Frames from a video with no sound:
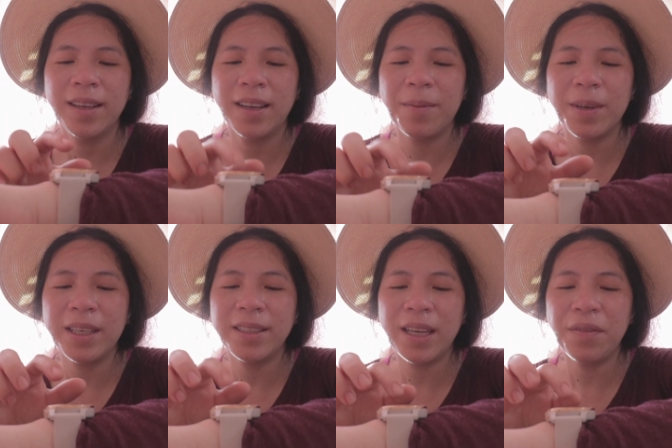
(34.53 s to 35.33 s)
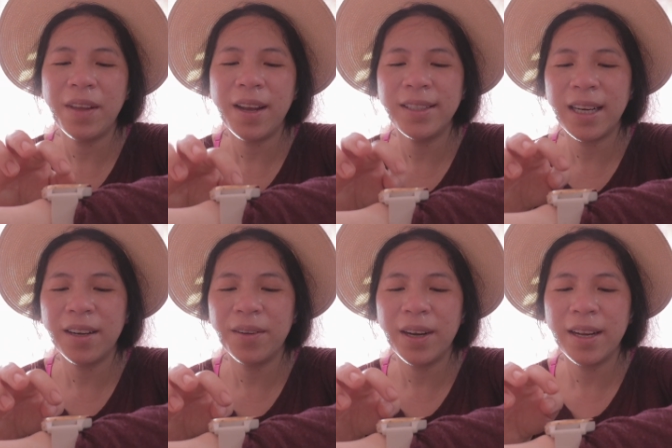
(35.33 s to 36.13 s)
I'm gonna save that data
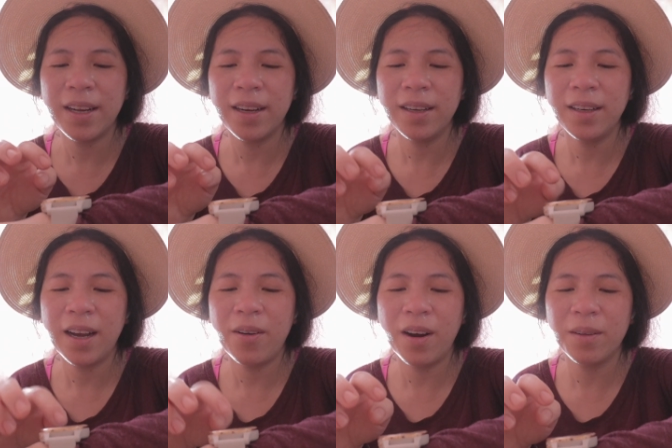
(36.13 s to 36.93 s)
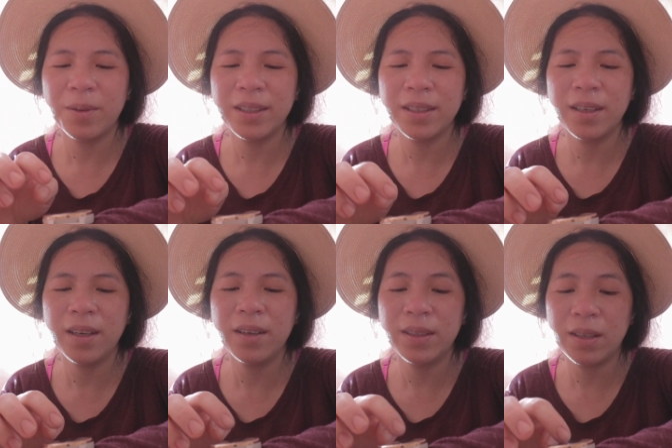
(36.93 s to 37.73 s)
right here. How hard was it?
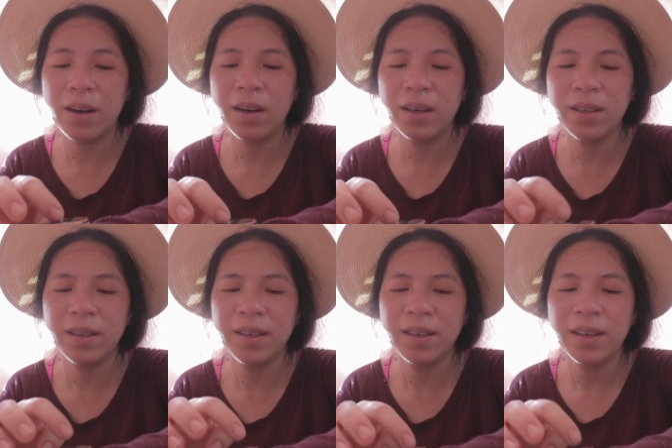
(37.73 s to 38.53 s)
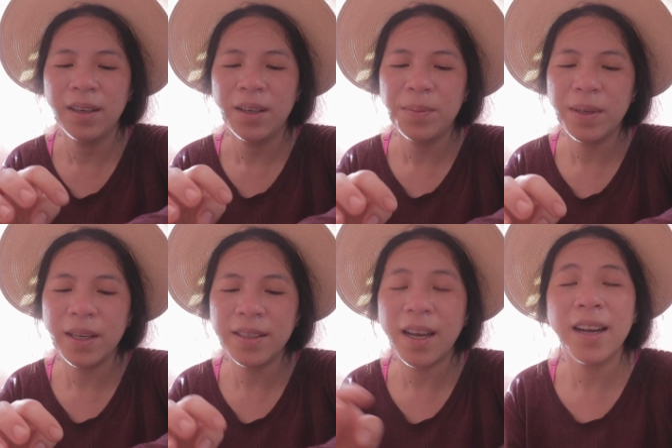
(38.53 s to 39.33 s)
It was hard
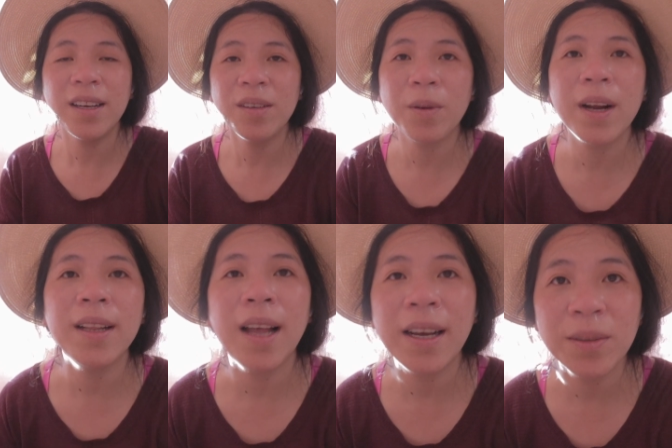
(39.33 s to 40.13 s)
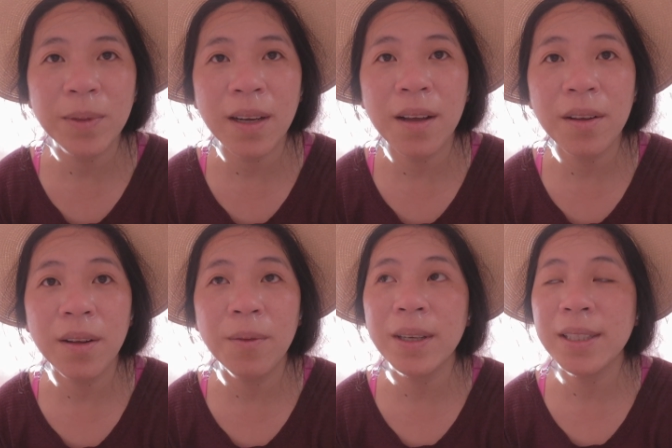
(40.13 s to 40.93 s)
because I didn't run last week other
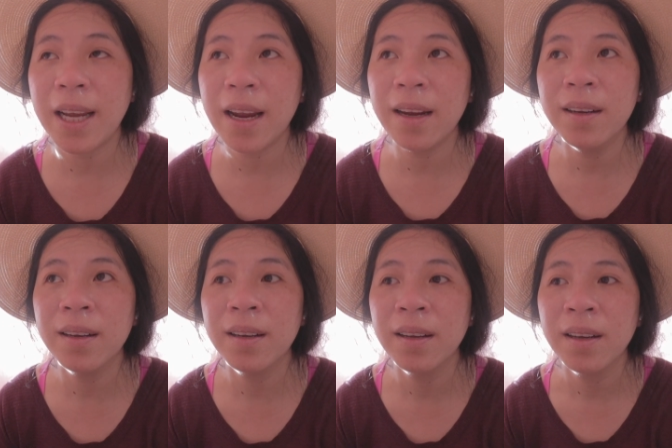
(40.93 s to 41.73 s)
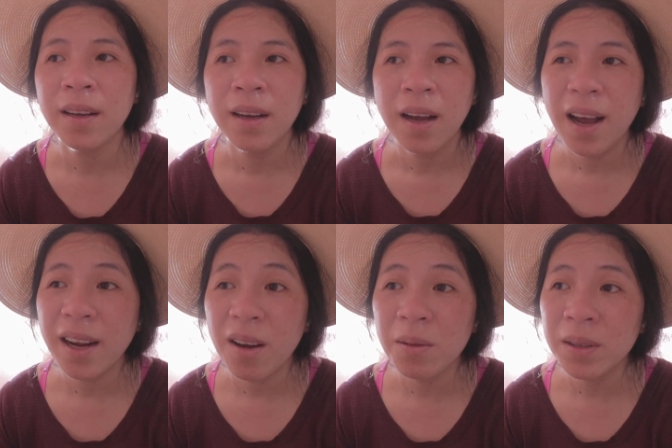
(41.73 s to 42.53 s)
than one day. I
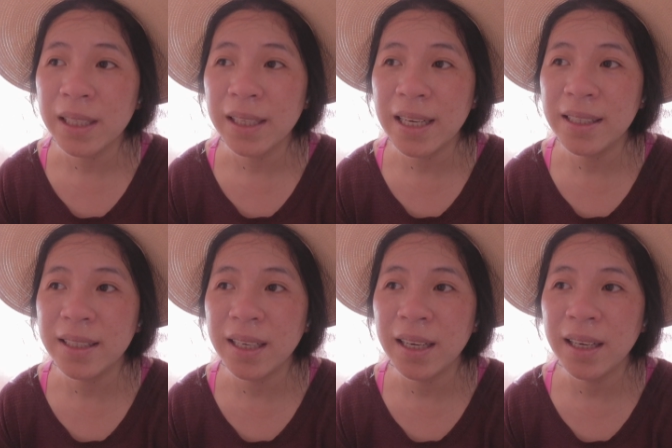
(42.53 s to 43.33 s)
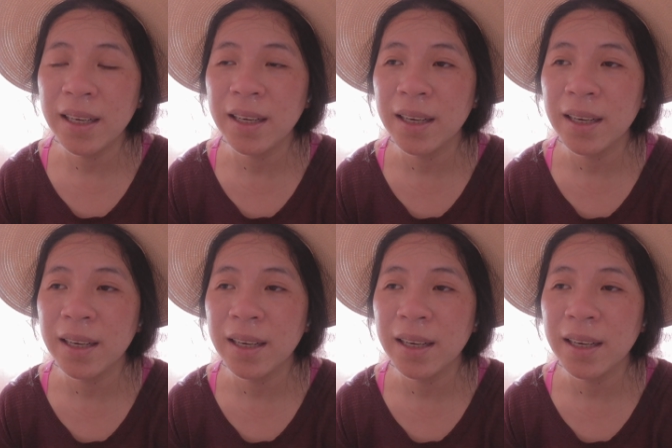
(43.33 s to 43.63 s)
got really lazy.